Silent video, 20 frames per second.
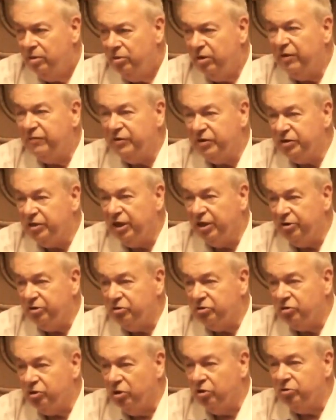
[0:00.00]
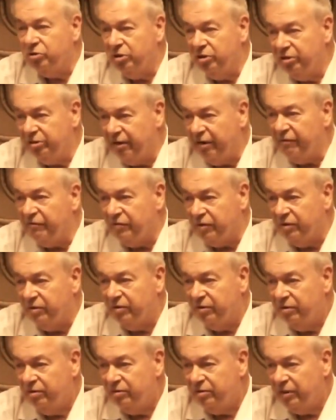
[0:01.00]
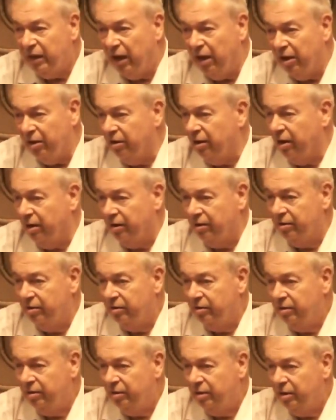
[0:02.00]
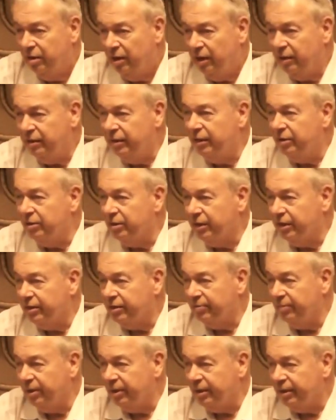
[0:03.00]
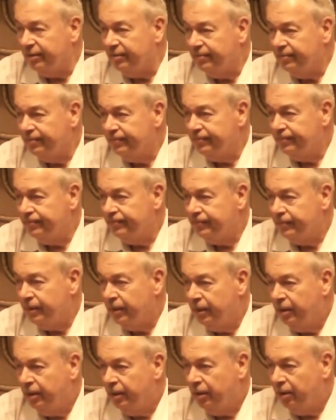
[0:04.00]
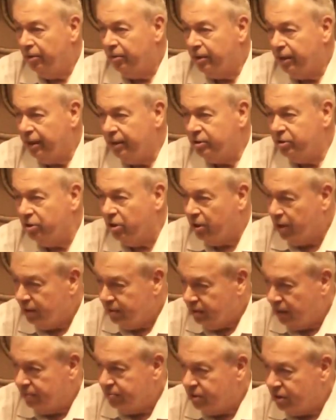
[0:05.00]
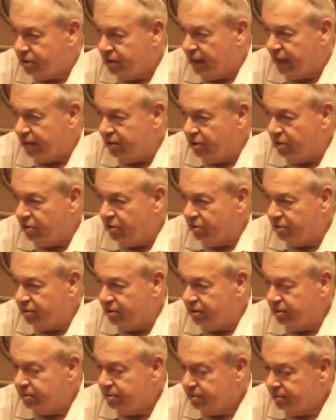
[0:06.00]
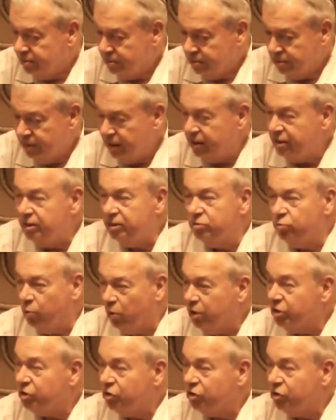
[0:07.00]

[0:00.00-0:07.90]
You have to sell your soul to the devil, Allah, and then you'll get the money. Okay, so I'm just saying, you know, this is where